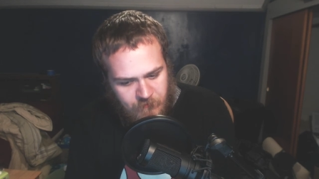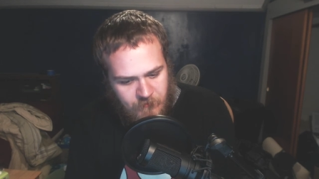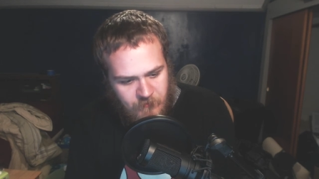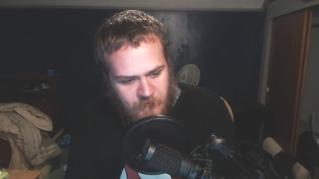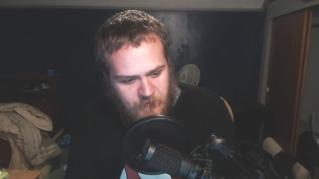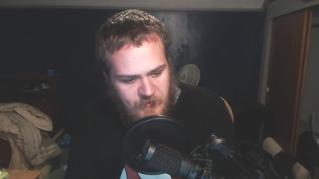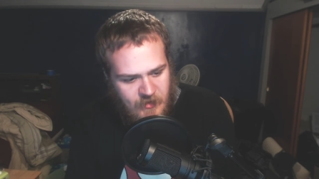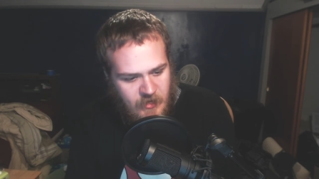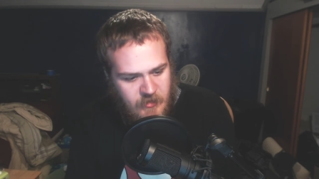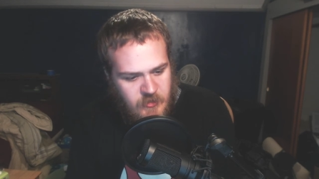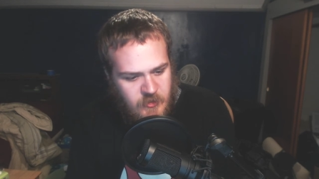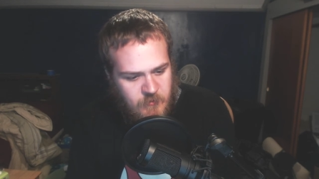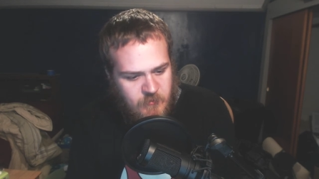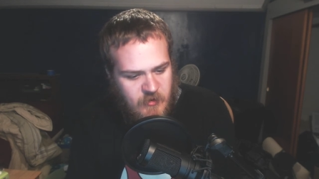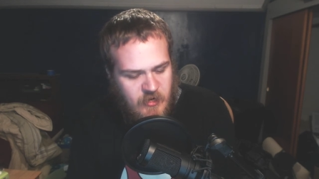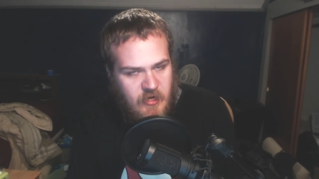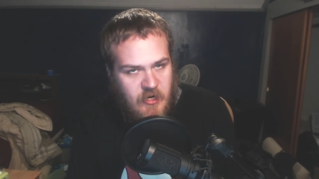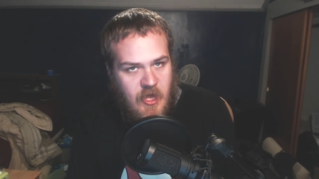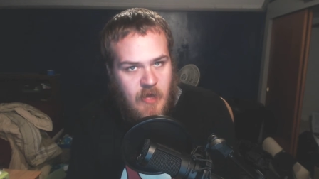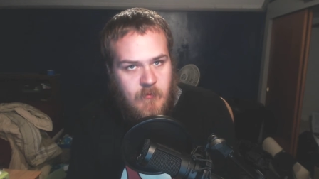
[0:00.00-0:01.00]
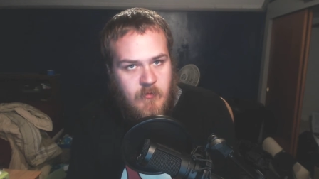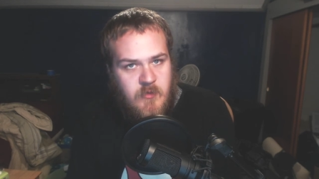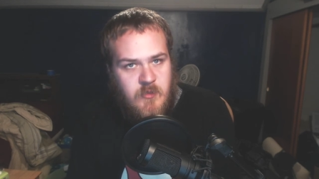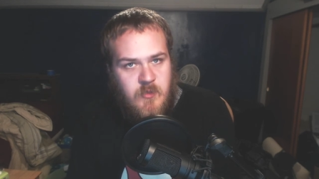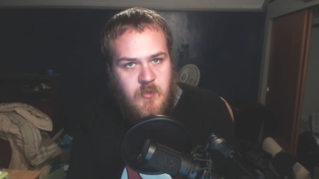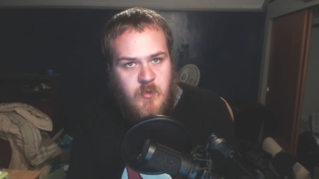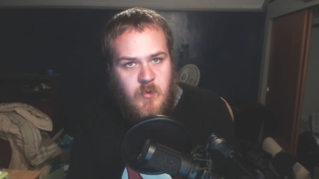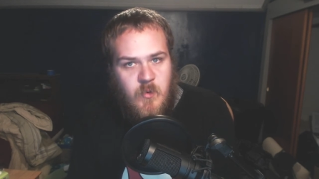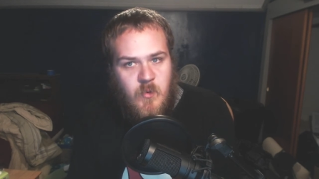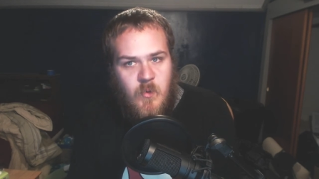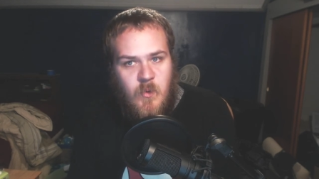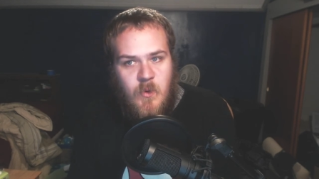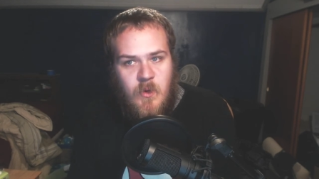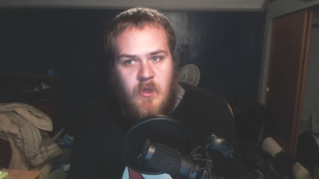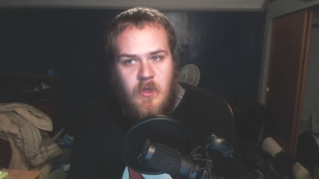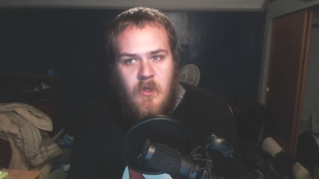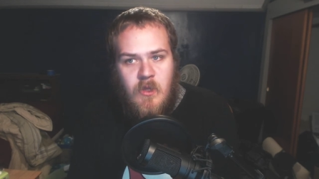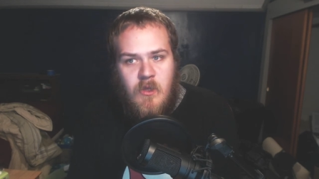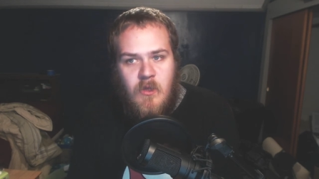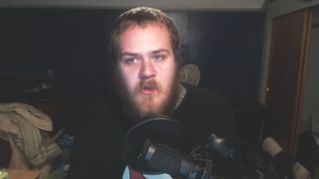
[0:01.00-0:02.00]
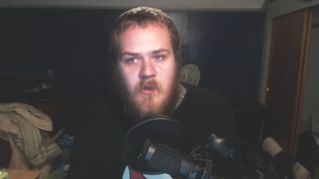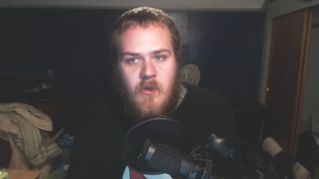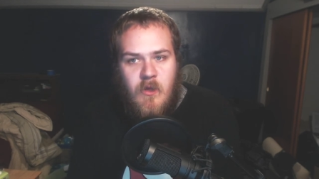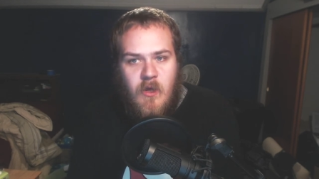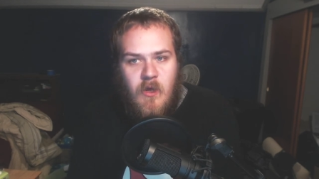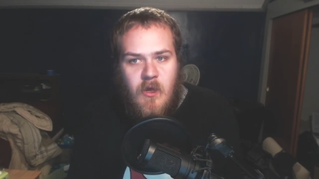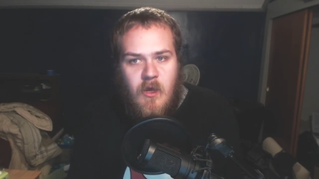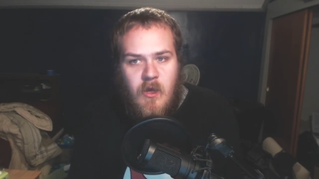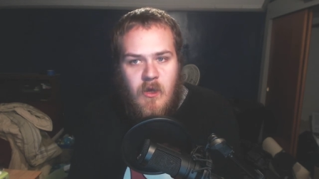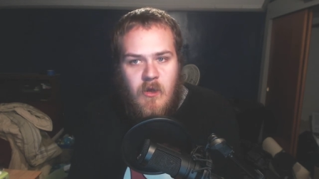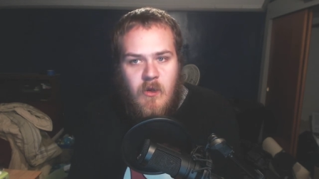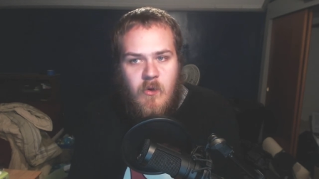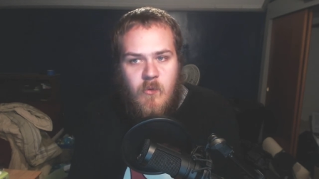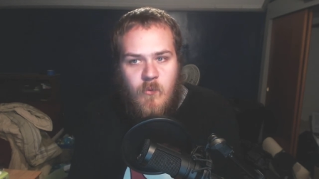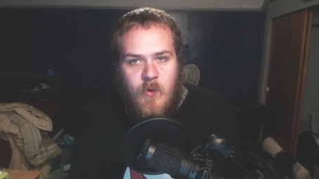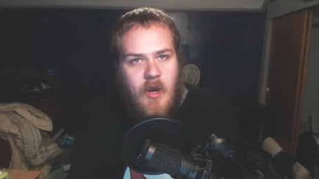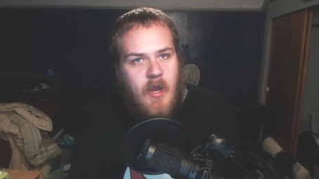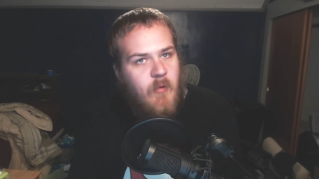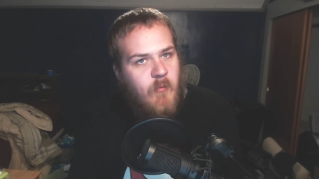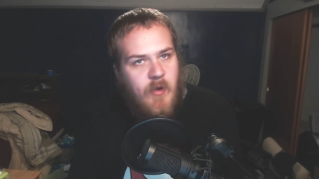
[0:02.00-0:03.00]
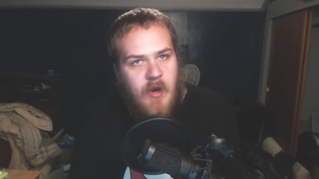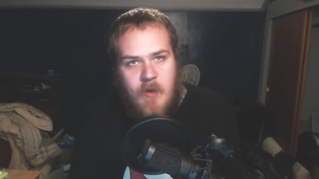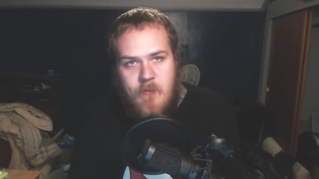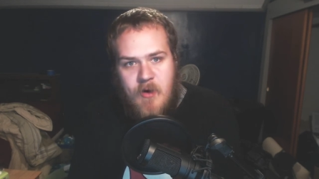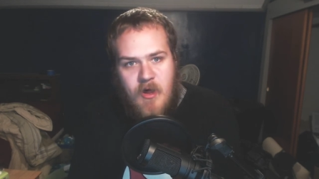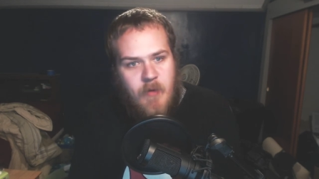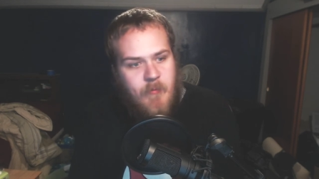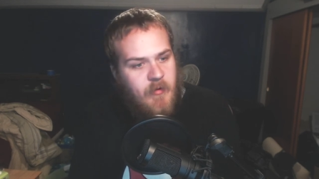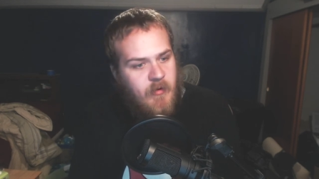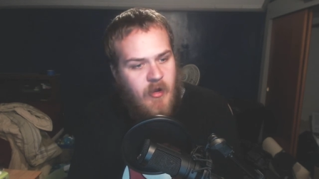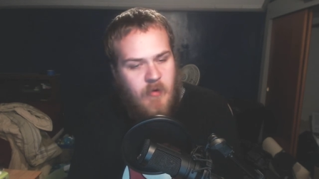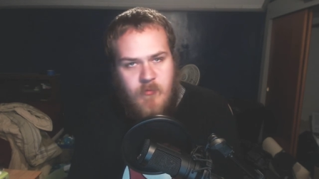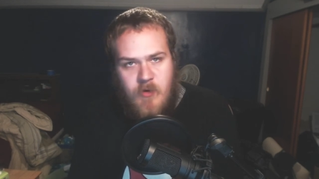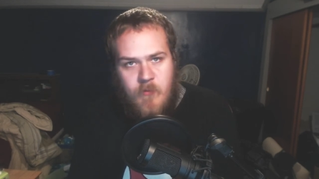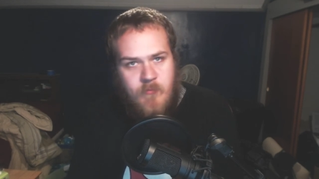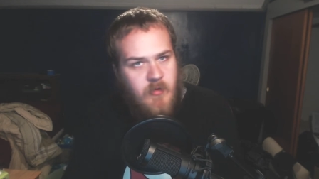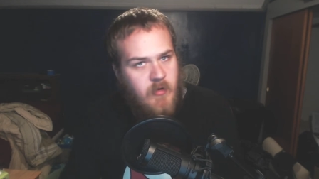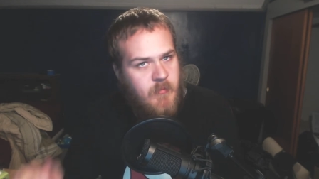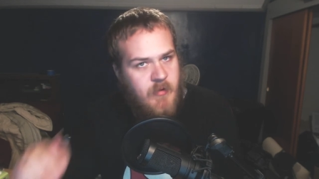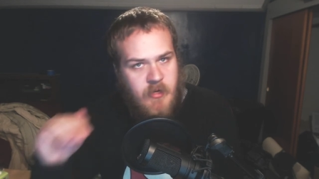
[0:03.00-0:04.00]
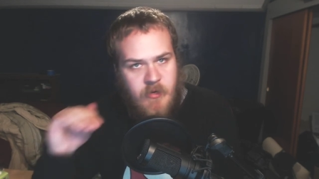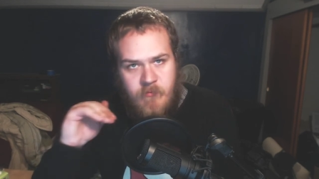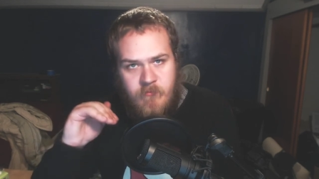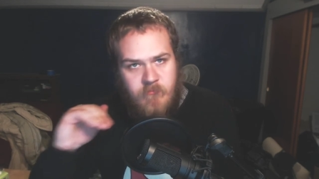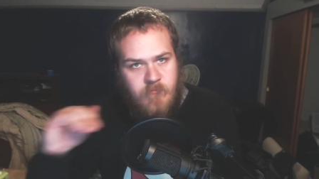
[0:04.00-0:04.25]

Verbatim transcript: yeah, just being able to, when I when I'm on my own, I'm, I'm going to be